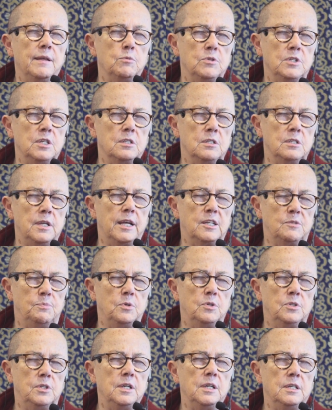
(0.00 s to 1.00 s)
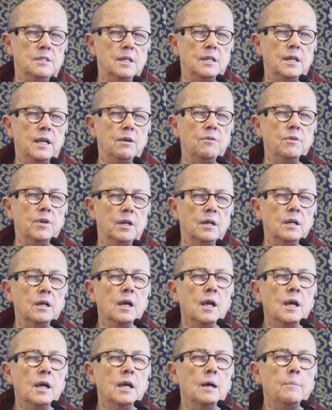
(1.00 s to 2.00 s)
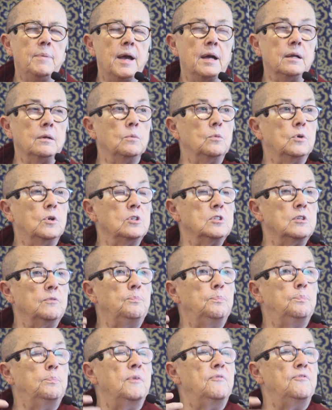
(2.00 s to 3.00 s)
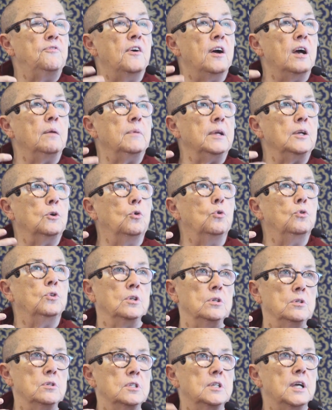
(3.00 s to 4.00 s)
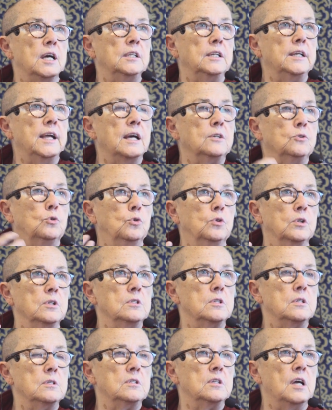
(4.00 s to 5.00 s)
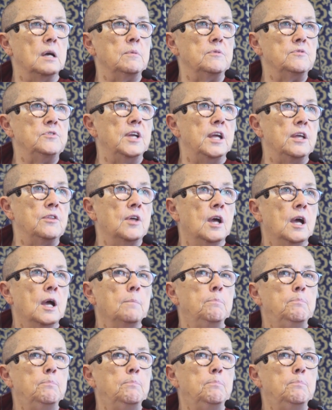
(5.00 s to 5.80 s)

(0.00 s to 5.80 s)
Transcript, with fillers: That was his expertise, that area, about because of farming organs, cutting out organs at the time of death.